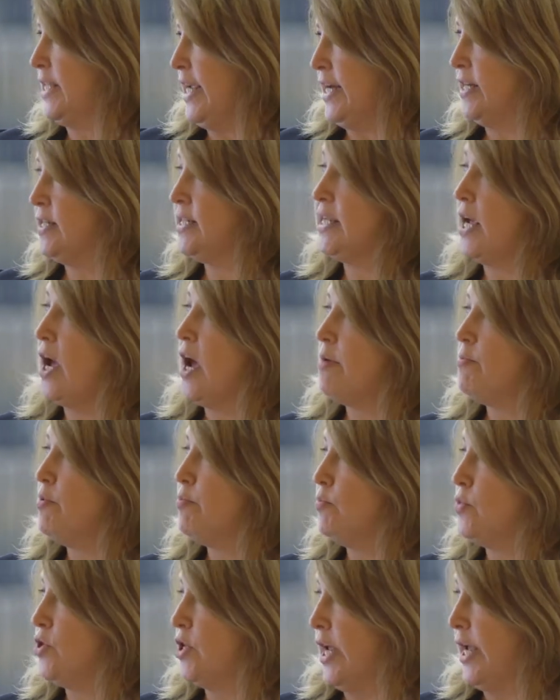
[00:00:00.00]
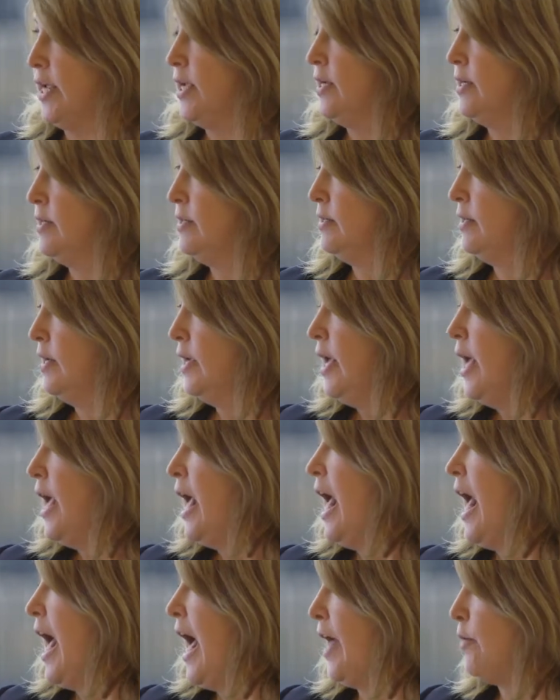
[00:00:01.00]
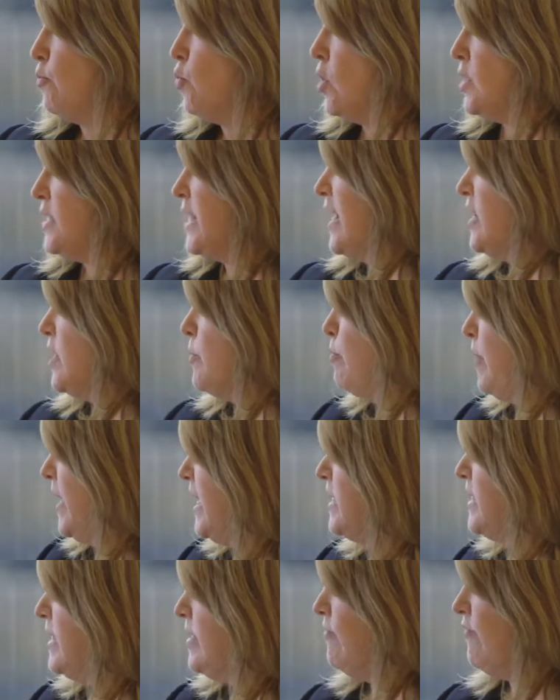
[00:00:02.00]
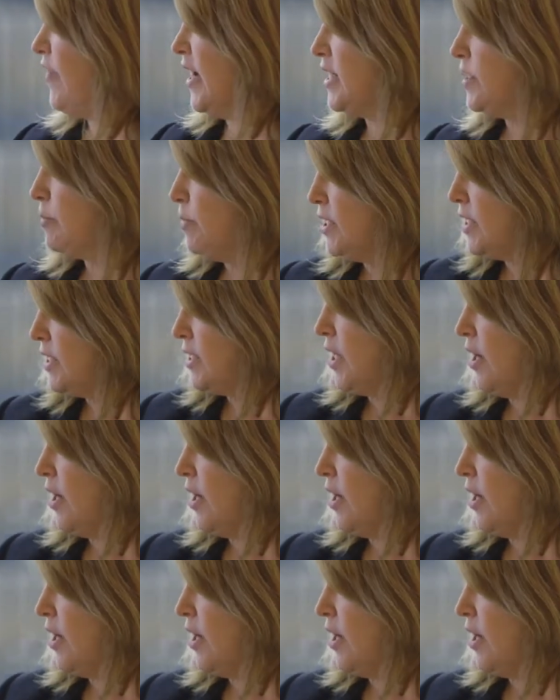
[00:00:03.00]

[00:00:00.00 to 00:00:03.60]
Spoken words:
in, time and money? And what's had the biggest investments? The